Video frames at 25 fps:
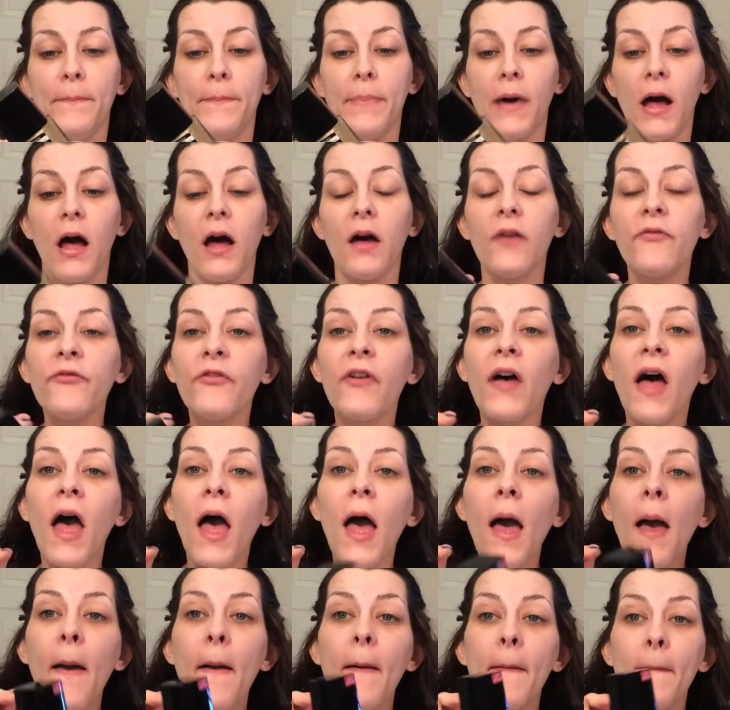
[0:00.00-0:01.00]
buff
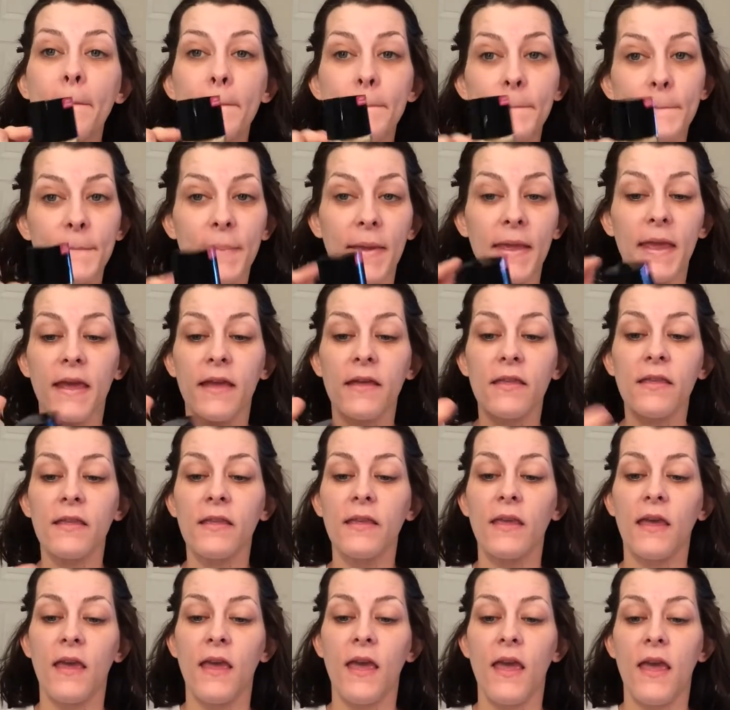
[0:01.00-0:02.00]

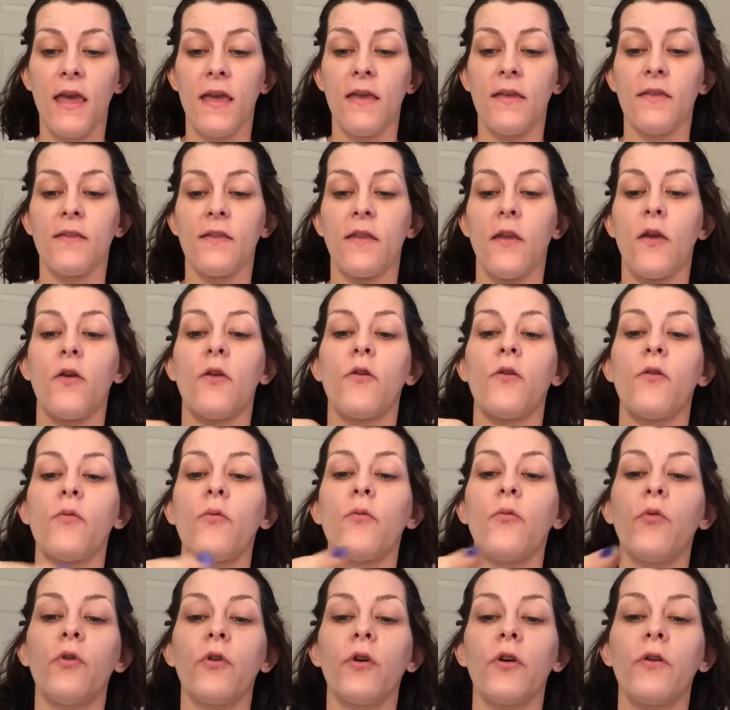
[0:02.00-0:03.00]
bisque. So
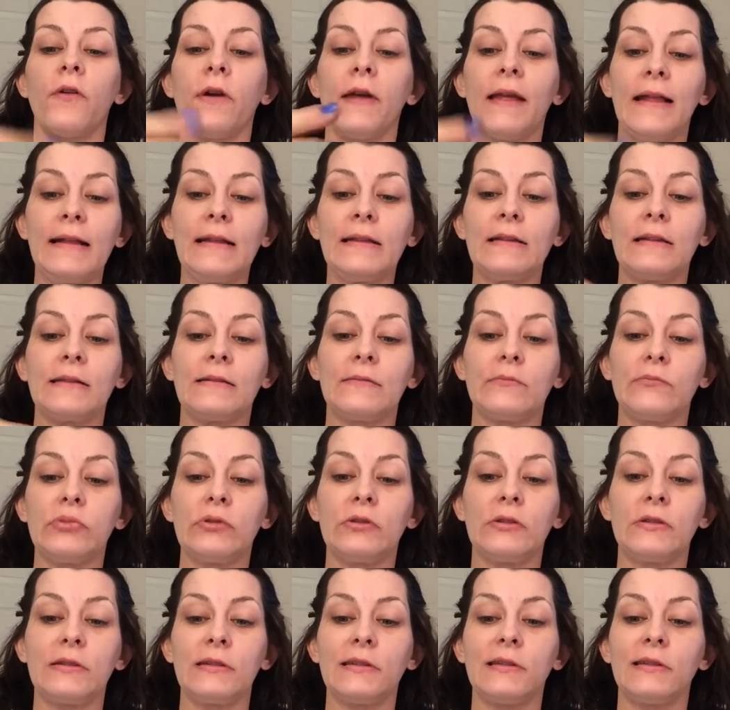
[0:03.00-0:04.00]
we'll go ahead and
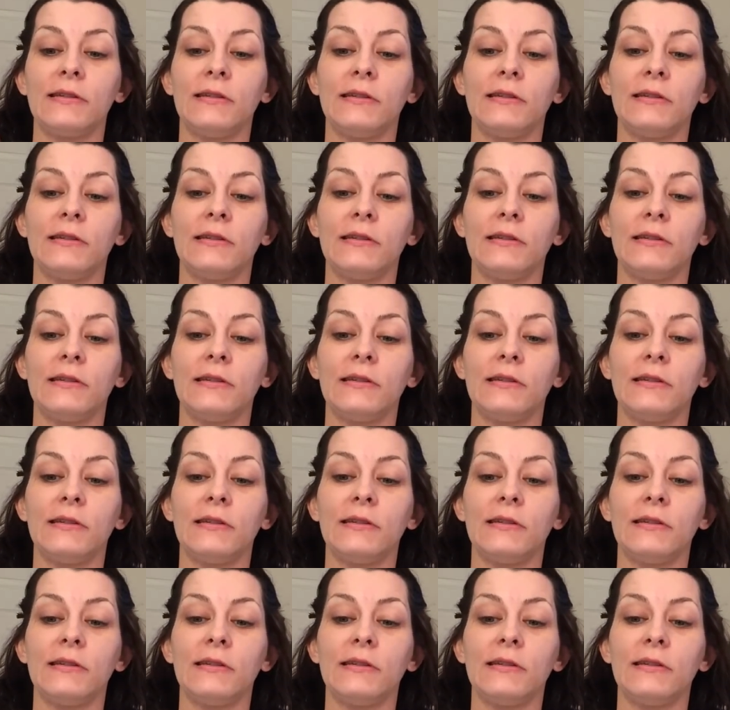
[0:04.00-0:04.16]
put that